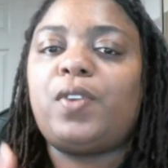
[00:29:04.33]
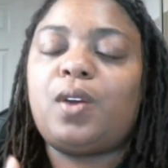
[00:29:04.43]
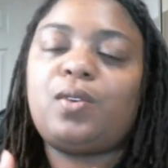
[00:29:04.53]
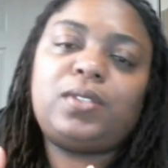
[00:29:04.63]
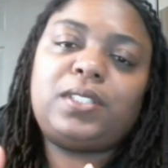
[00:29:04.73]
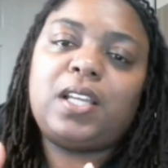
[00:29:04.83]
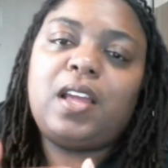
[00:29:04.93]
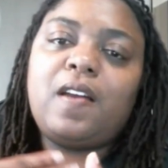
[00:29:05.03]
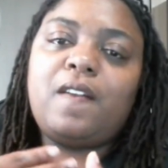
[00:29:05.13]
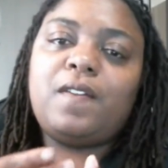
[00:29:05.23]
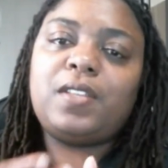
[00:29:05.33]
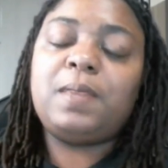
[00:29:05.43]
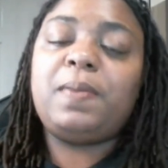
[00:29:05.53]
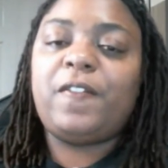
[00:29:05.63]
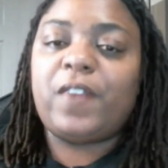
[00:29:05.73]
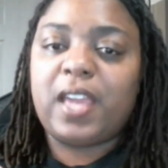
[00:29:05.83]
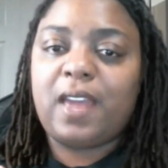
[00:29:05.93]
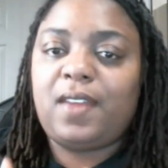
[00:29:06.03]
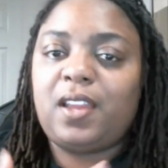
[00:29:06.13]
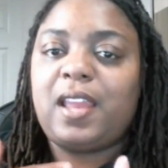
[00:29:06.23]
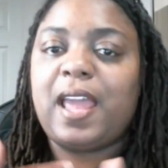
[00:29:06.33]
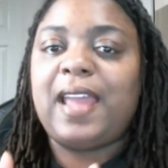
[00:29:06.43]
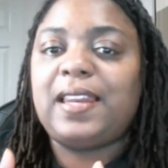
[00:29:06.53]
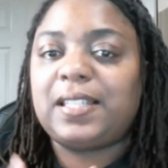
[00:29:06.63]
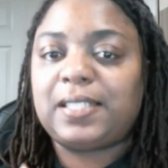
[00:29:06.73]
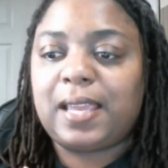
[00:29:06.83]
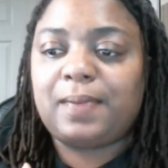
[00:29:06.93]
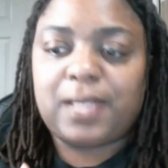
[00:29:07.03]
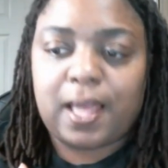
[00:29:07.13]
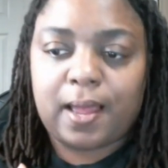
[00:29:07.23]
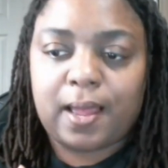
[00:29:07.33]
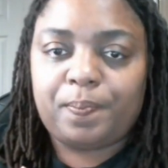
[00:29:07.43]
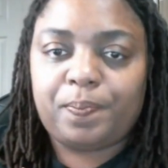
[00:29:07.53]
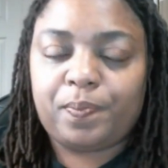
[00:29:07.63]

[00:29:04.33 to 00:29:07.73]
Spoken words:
loans to be forgiven at the same time.